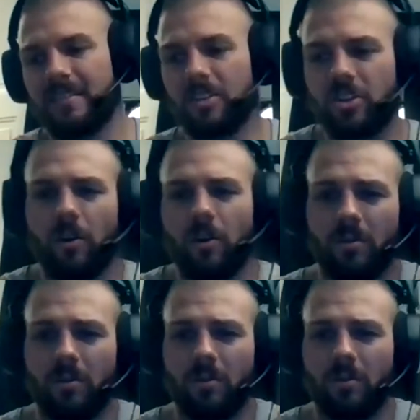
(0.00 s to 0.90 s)
The
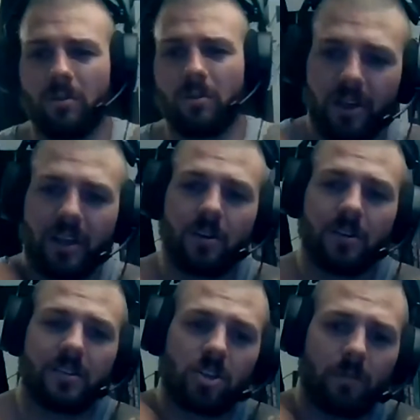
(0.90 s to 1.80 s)
show did a pretty
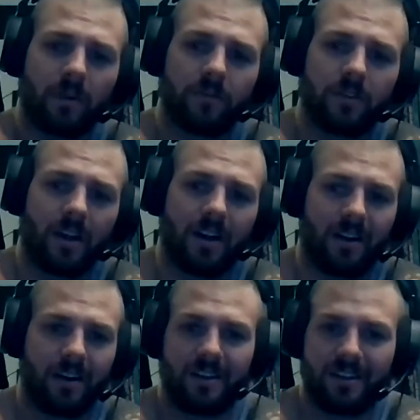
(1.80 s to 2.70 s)
good job
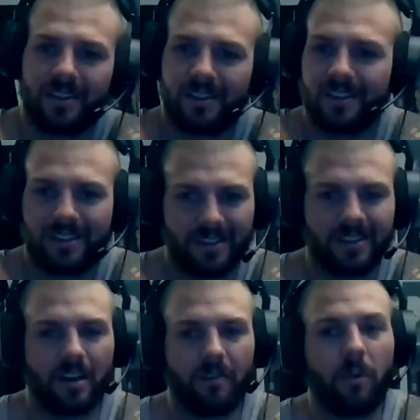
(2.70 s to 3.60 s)
of
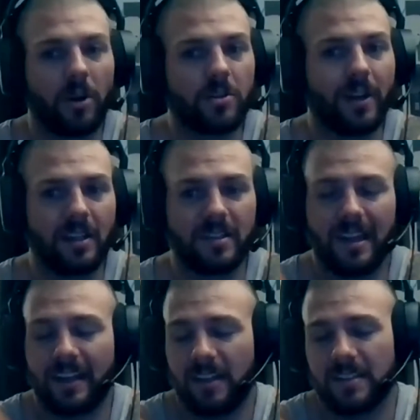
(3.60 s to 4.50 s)
portraying this
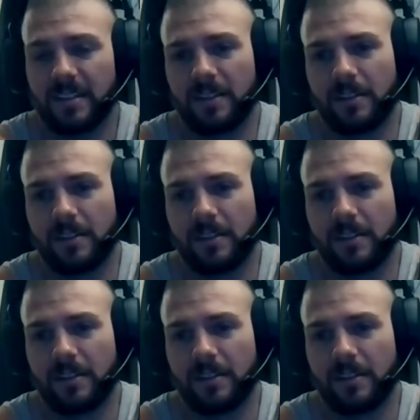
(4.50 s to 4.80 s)
like this.